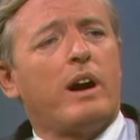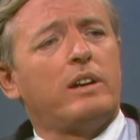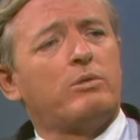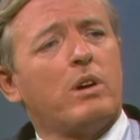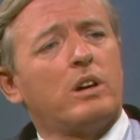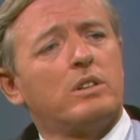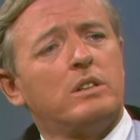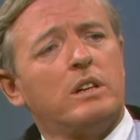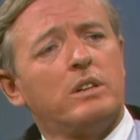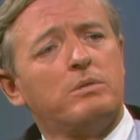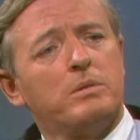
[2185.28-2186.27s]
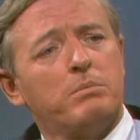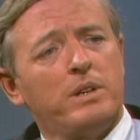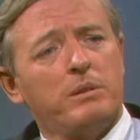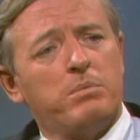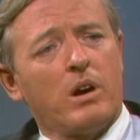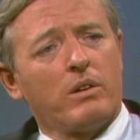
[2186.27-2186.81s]
The Y structure done to
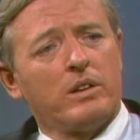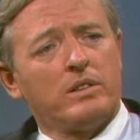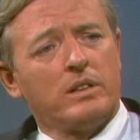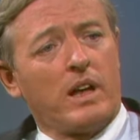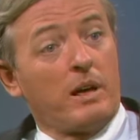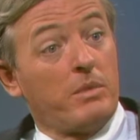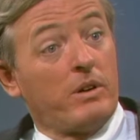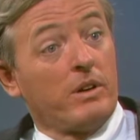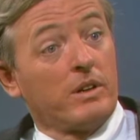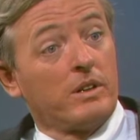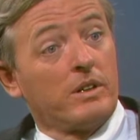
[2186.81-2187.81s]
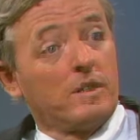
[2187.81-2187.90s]
impede progress in Liberia?